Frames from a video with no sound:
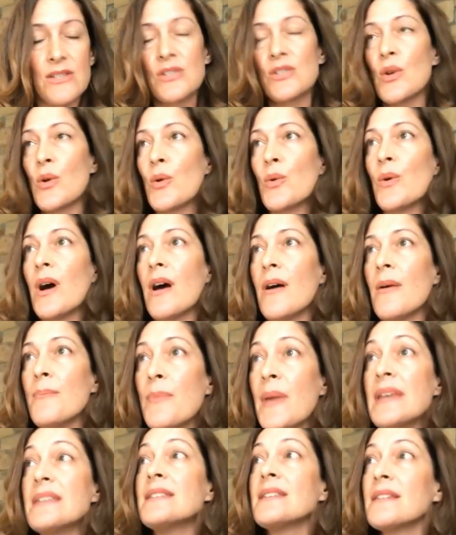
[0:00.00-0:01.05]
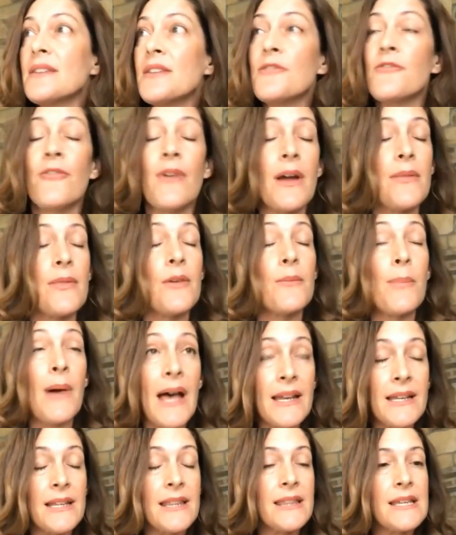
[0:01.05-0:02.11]
So basically the
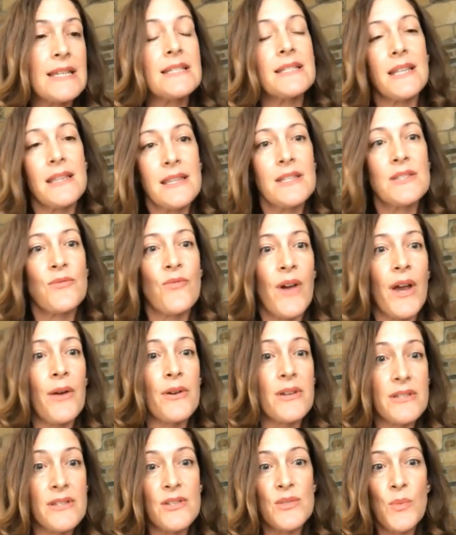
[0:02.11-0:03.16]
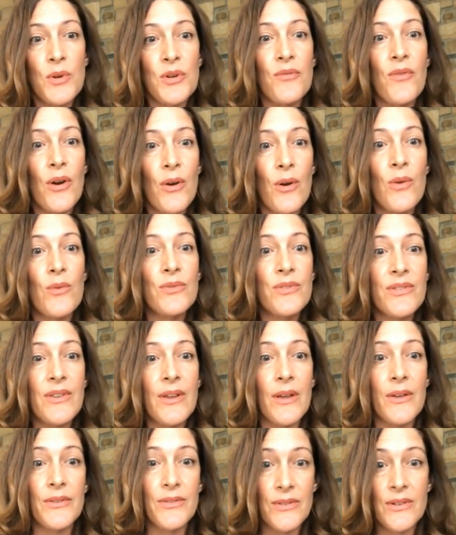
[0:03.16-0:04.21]
body thinks that this virus is one of our own
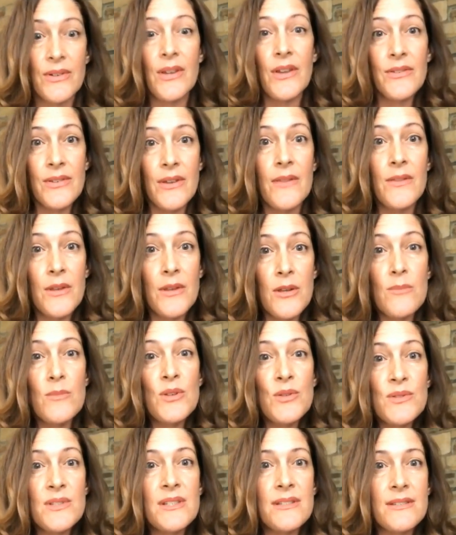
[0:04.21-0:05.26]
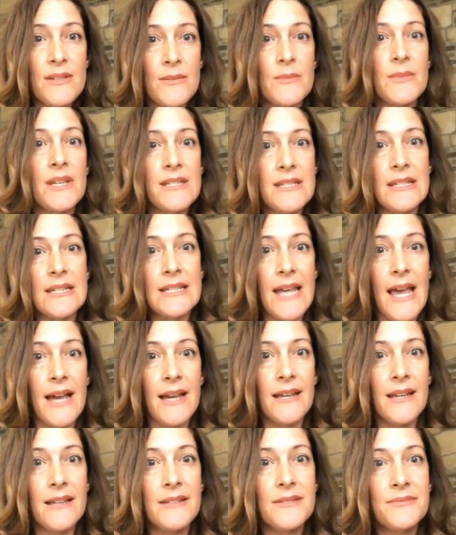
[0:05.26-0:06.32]
cells and the immune system doesn't attack it.